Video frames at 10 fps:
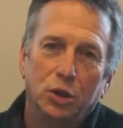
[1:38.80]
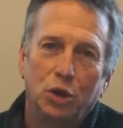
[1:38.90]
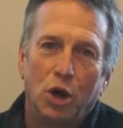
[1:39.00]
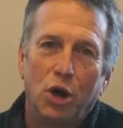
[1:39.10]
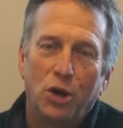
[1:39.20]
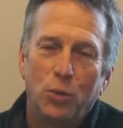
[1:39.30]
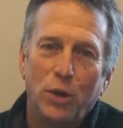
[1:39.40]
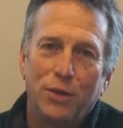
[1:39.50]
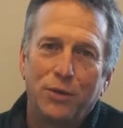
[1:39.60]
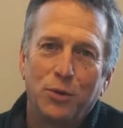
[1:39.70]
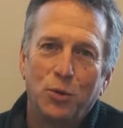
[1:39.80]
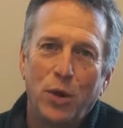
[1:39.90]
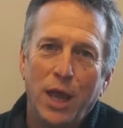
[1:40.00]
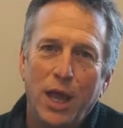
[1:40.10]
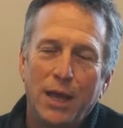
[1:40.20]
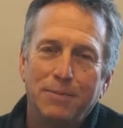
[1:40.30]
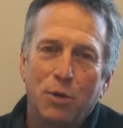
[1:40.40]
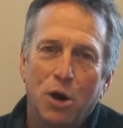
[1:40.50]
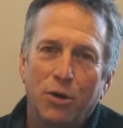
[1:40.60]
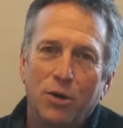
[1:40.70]
Gone with the Wind,
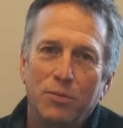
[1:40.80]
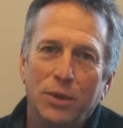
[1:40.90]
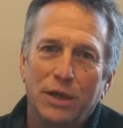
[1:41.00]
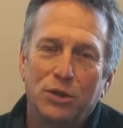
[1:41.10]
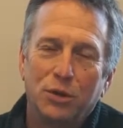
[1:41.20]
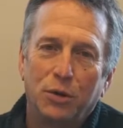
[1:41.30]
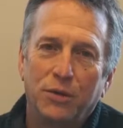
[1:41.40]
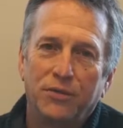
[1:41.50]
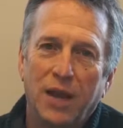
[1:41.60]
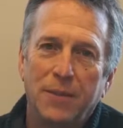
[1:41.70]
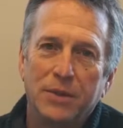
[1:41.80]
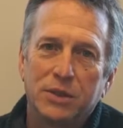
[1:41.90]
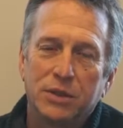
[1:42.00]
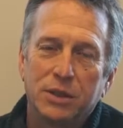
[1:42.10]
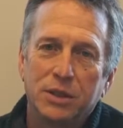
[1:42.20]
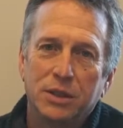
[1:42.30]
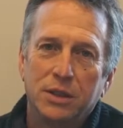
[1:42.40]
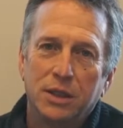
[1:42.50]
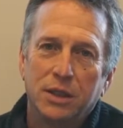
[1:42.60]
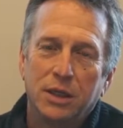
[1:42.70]
Margaret Mitchell, the famous
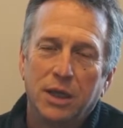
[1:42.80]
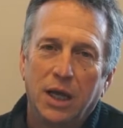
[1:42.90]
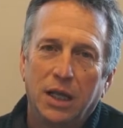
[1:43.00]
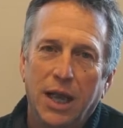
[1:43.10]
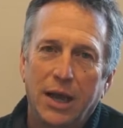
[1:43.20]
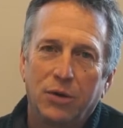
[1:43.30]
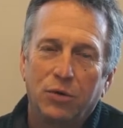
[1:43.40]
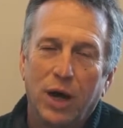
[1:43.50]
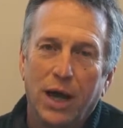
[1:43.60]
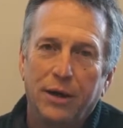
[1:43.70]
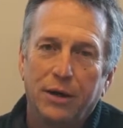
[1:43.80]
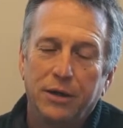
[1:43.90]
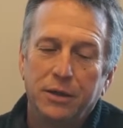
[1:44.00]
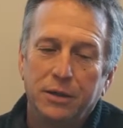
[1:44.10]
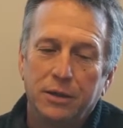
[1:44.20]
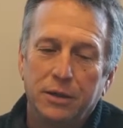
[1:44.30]
Atlanta writer.